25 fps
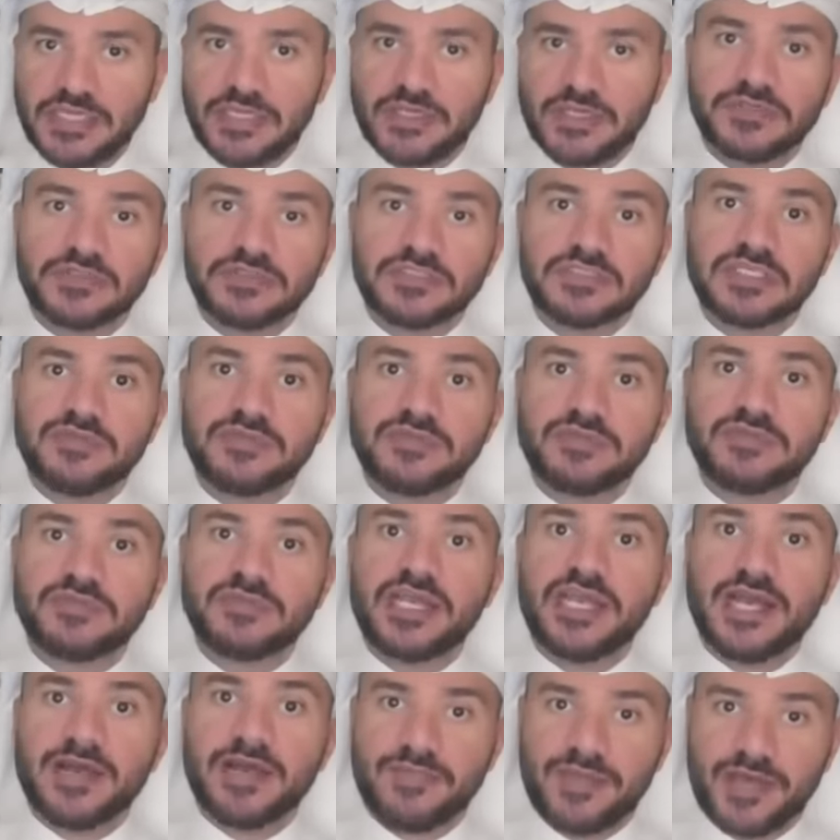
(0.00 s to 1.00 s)
condemned
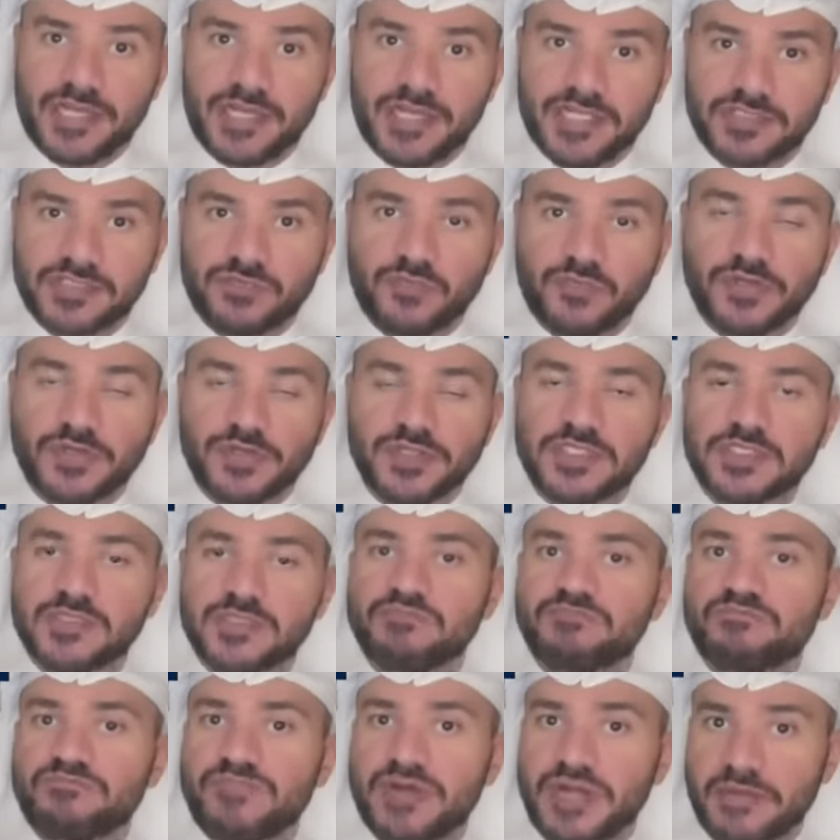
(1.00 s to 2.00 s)
Hamas for its
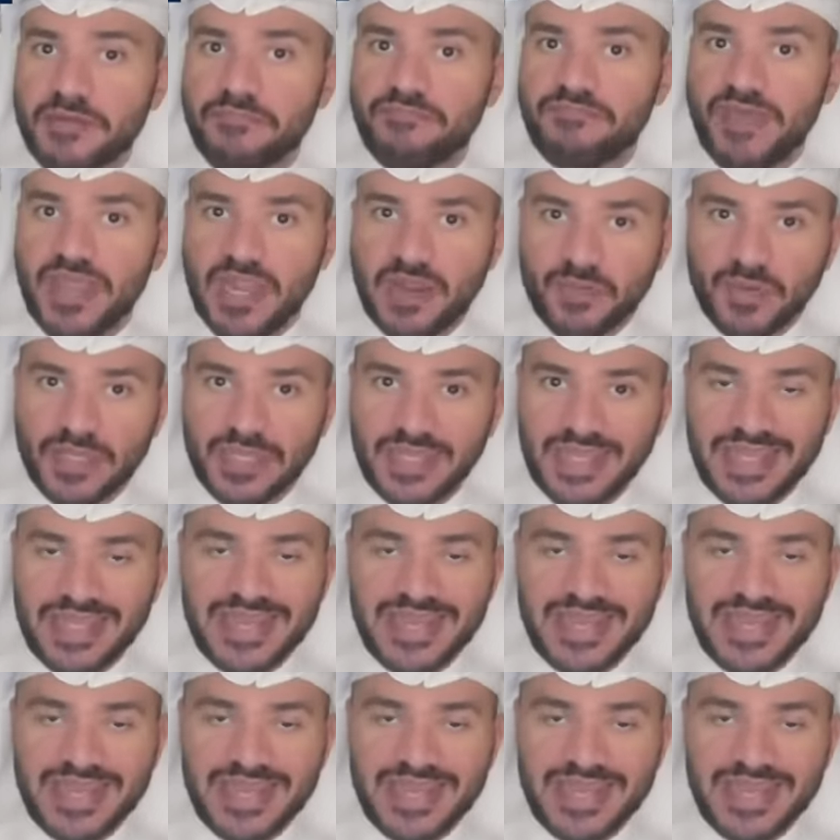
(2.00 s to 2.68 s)
barbaric